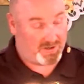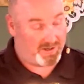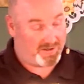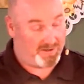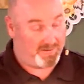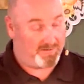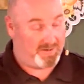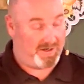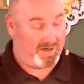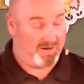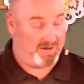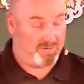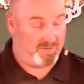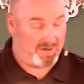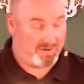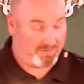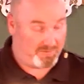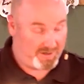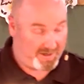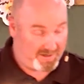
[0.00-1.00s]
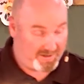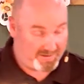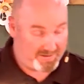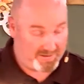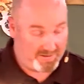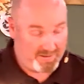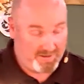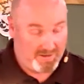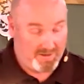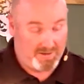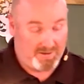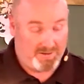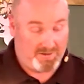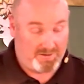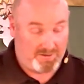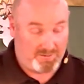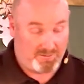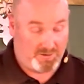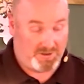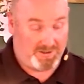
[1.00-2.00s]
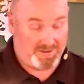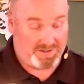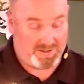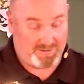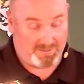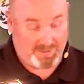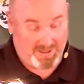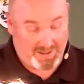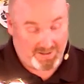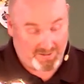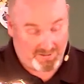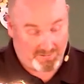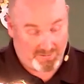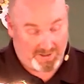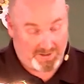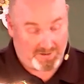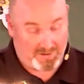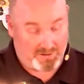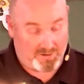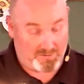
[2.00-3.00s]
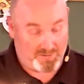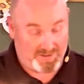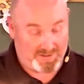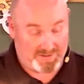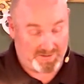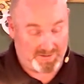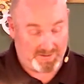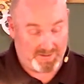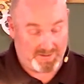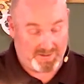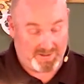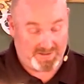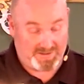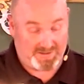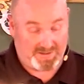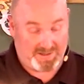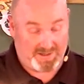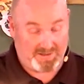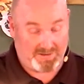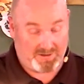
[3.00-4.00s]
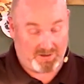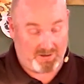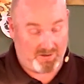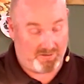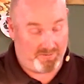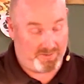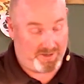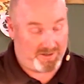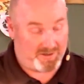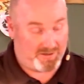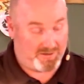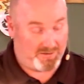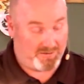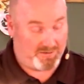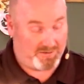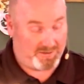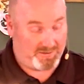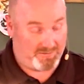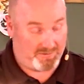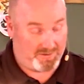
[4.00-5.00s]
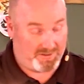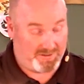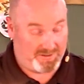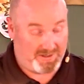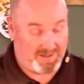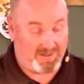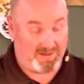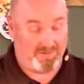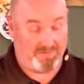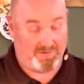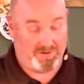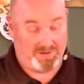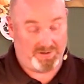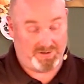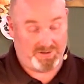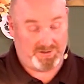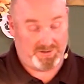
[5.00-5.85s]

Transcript: them down in my wrath. Their blood splattered my garments and stained all of my clothing. For the day of vengeance